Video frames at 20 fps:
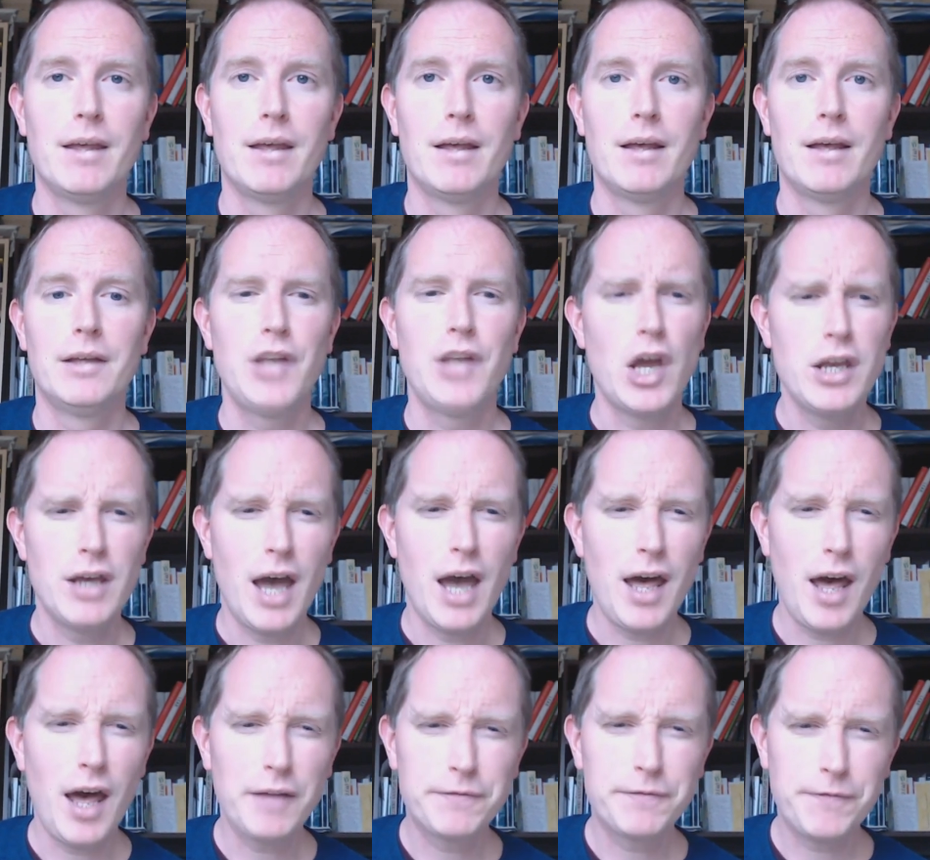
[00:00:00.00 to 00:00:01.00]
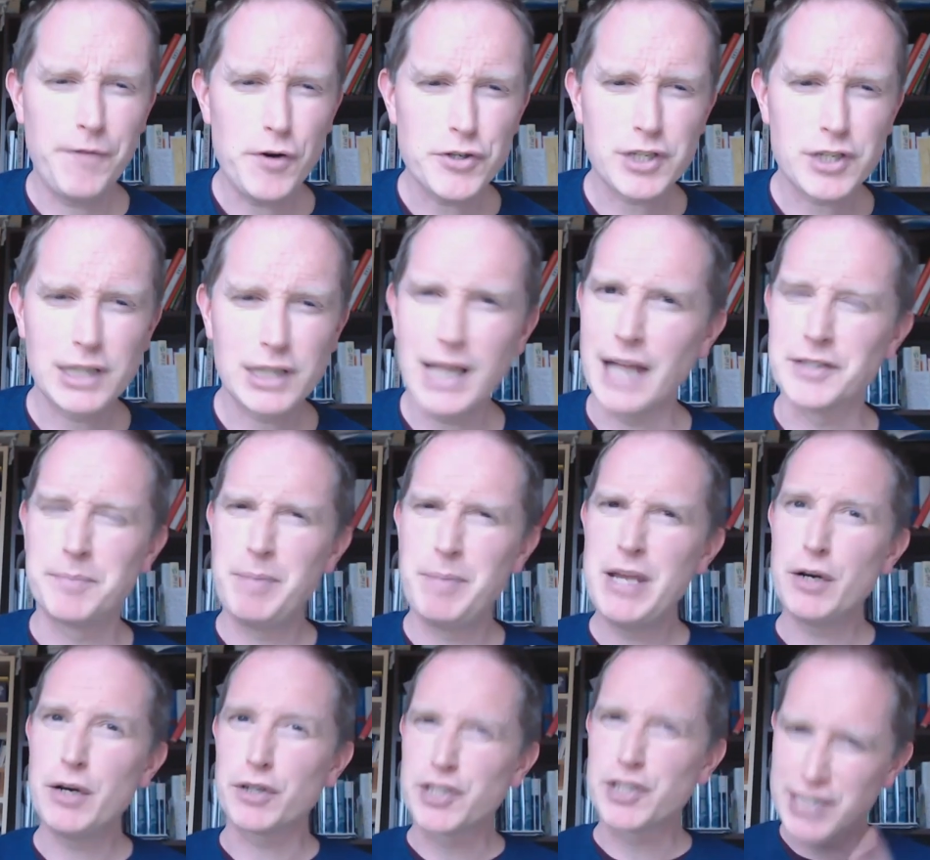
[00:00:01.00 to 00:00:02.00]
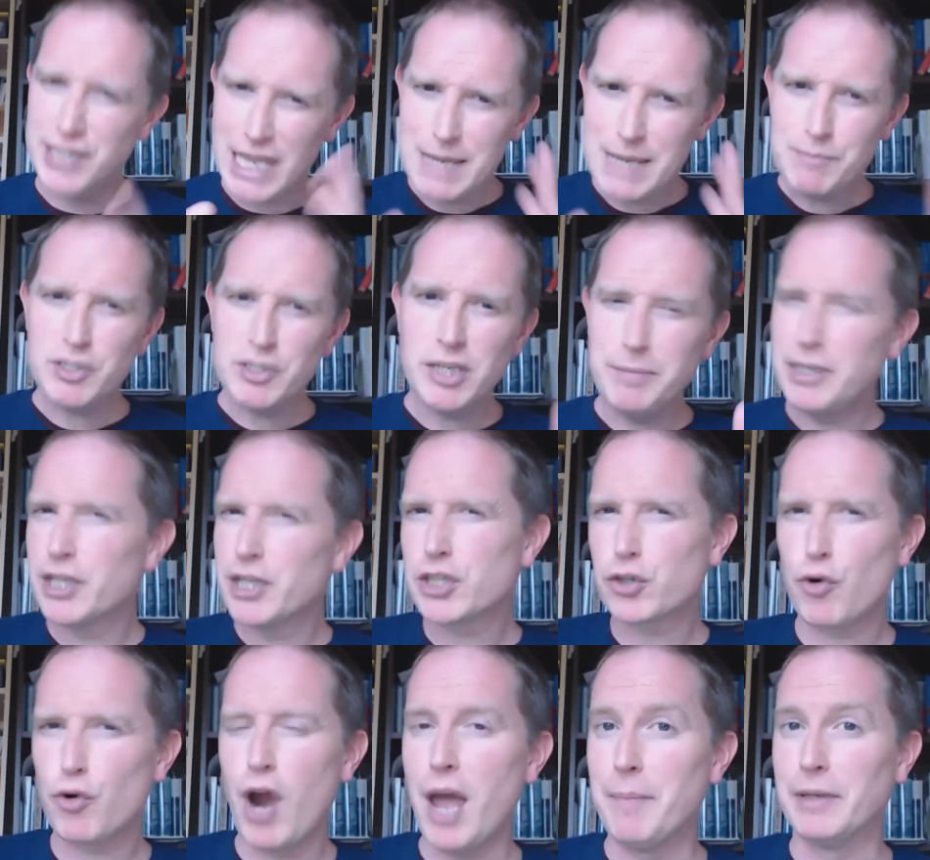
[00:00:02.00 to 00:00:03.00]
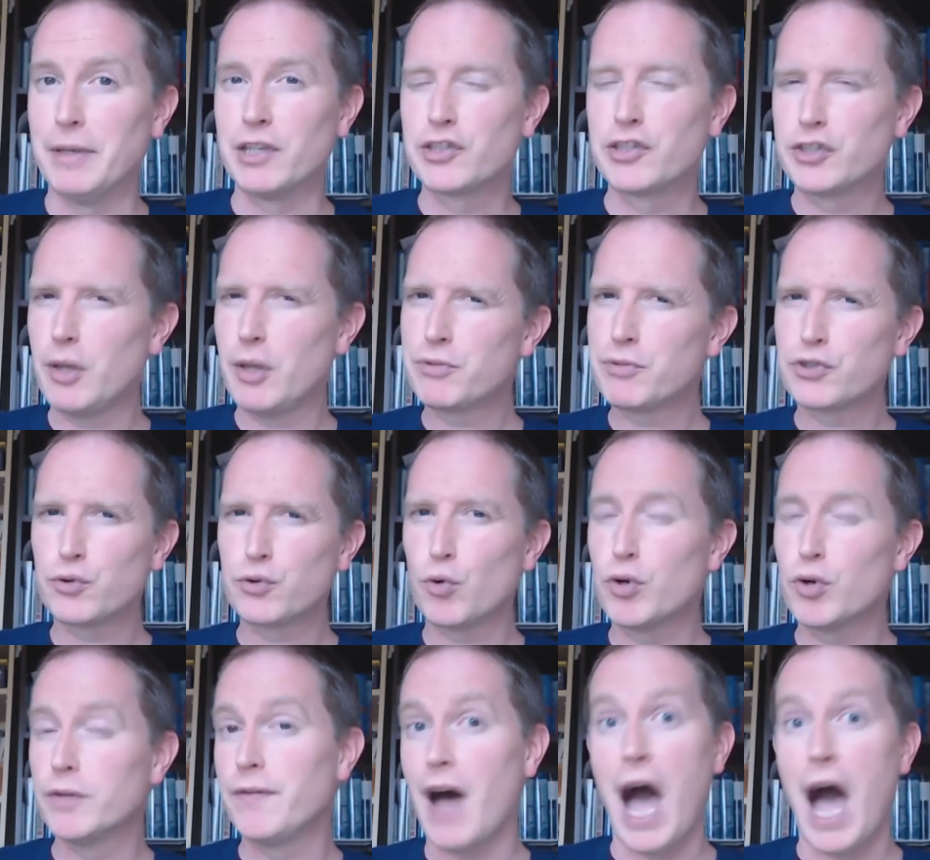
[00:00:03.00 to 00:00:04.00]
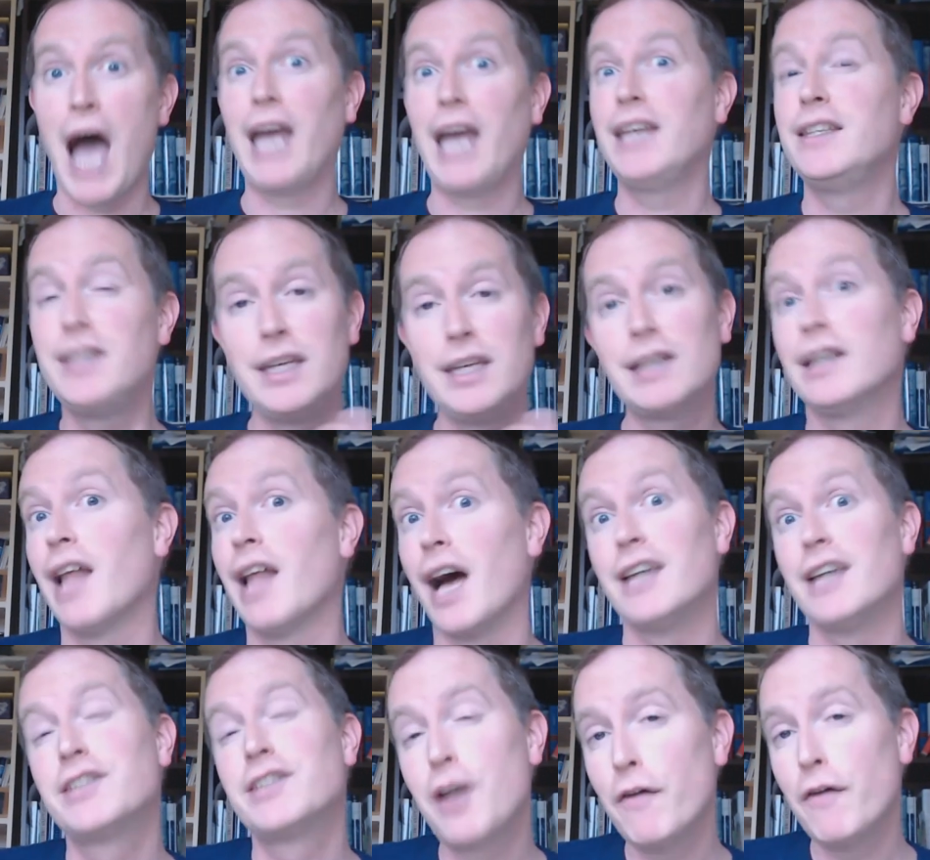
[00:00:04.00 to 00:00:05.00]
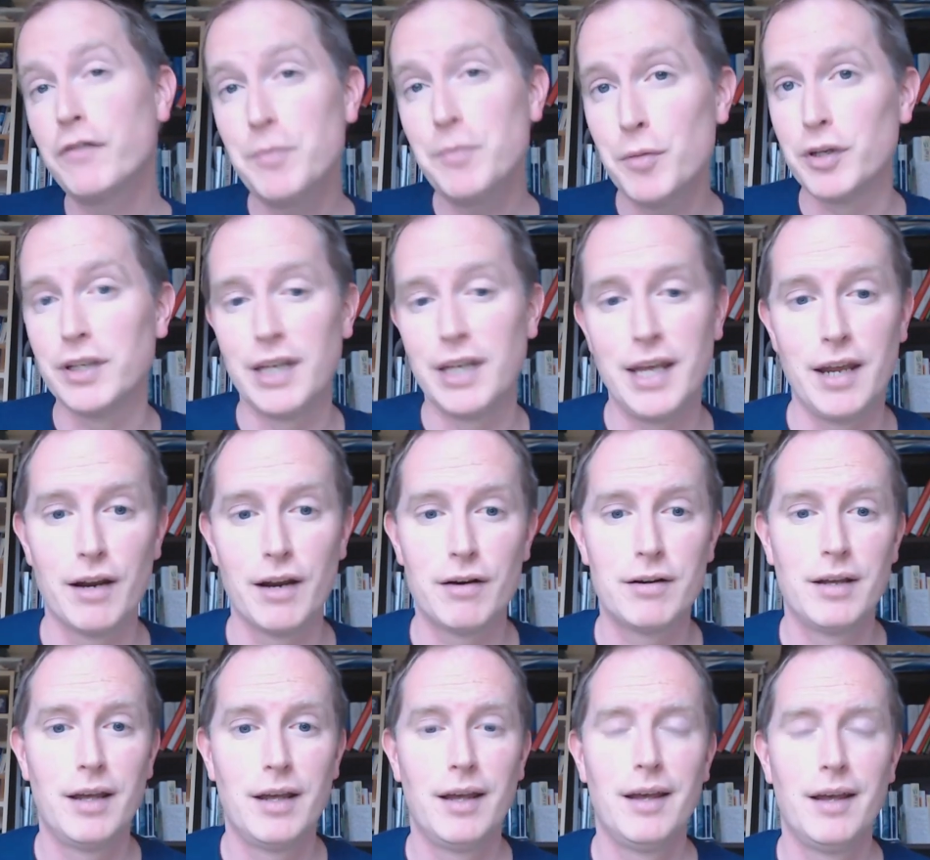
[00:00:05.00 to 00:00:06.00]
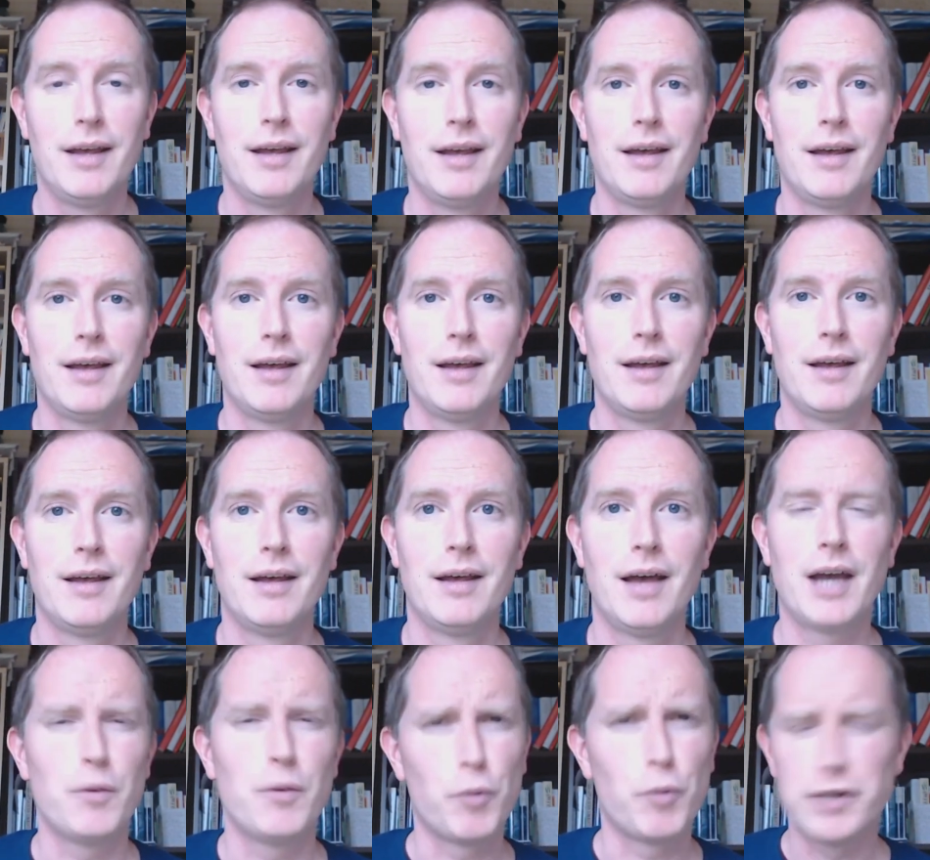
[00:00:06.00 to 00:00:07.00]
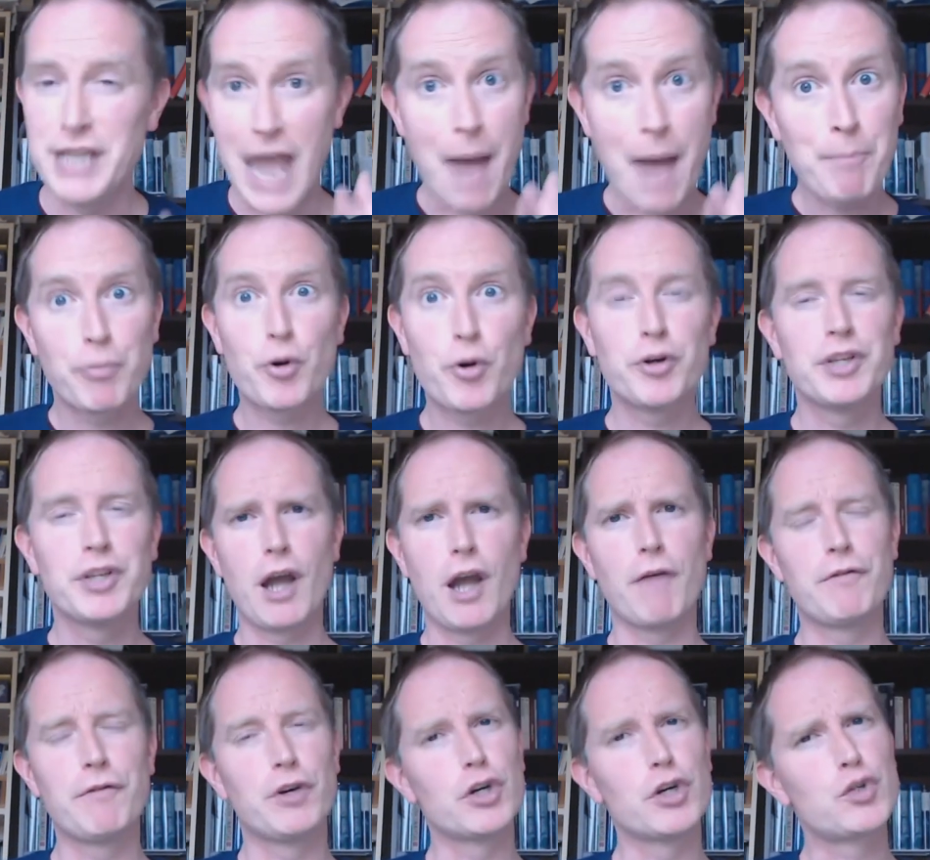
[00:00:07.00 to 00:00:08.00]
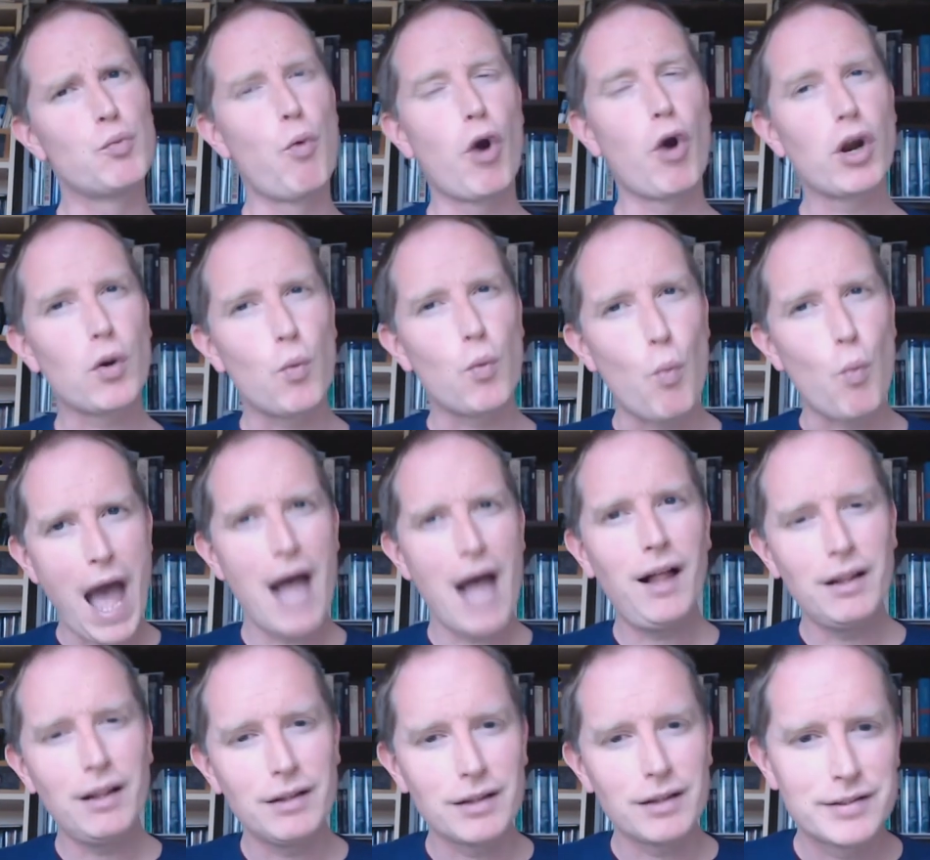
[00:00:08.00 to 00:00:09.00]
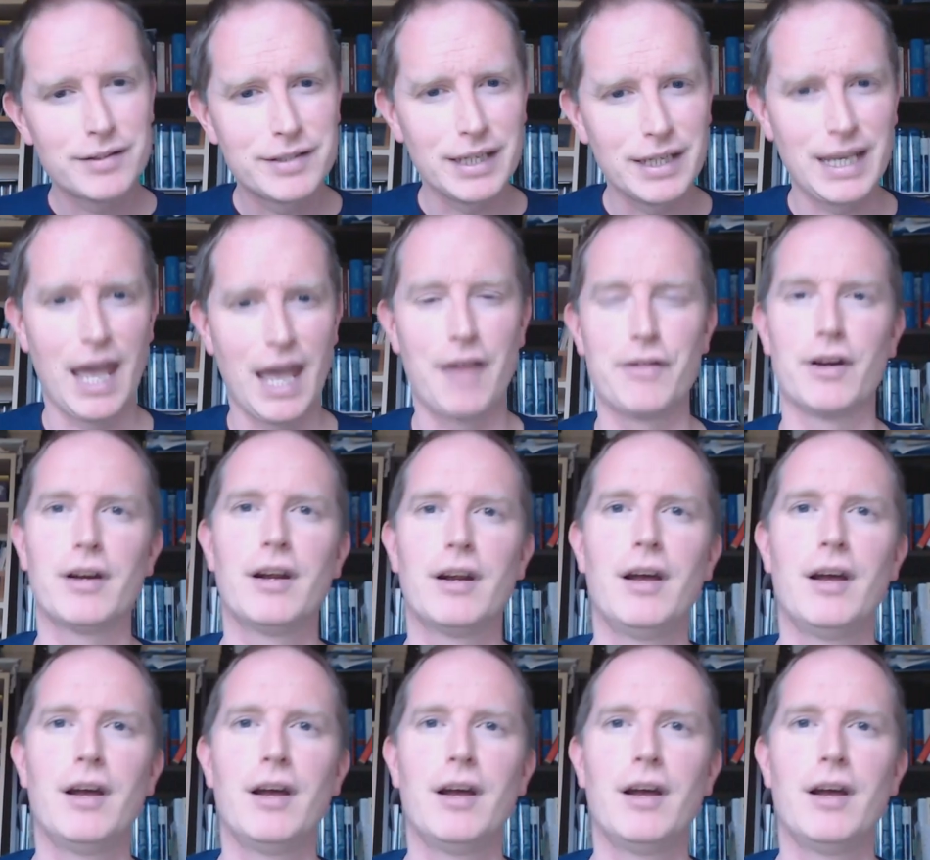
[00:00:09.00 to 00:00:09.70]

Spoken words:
Now, at first glance, Peter seems to be describing some sort of idealized government here, where the emperor and the governors work well together,